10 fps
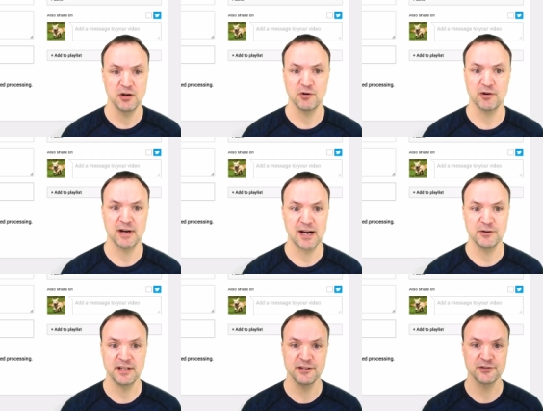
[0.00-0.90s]
or how
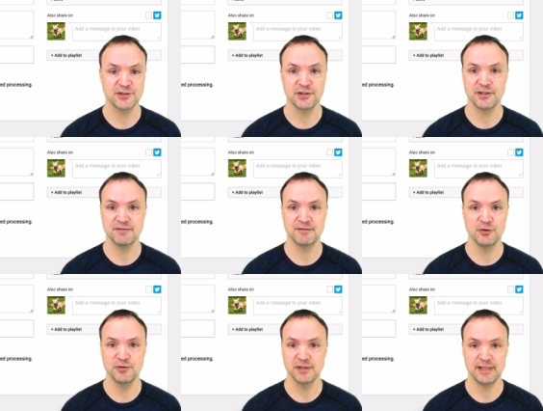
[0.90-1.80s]
to insert
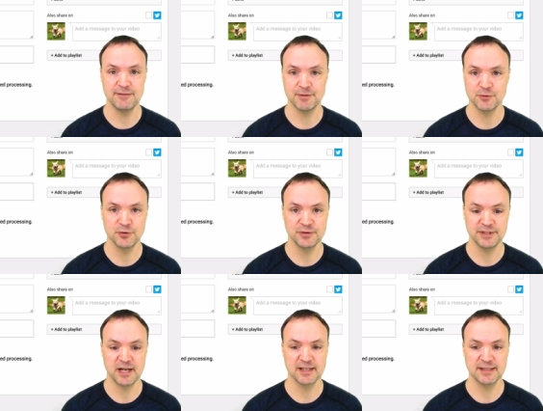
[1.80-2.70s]
Google Keep from Google
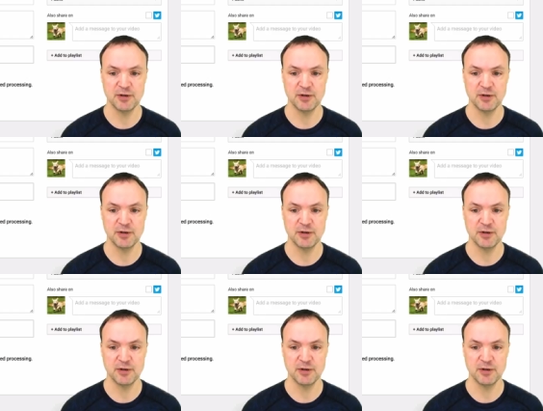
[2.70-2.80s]
Docs.